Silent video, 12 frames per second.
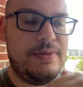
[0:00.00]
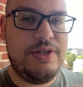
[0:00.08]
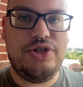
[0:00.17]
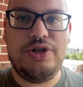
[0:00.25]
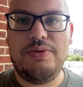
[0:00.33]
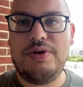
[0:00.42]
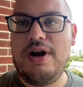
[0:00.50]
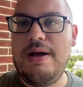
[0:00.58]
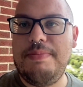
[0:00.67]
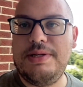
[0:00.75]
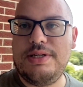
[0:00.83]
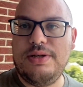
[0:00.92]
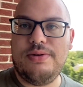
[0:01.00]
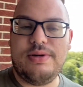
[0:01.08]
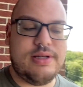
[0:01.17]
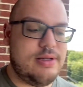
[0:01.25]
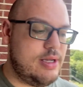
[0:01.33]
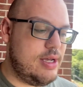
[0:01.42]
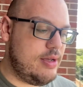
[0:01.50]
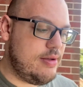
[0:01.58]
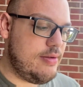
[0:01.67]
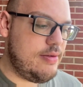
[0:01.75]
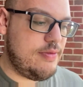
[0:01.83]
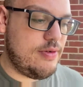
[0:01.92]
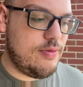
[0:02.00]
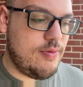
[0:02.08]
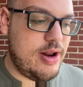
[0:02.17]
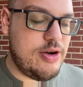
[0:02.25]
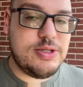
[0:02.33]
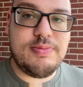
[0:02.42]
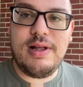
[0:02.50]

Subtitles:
Joker episode for Writer's Block.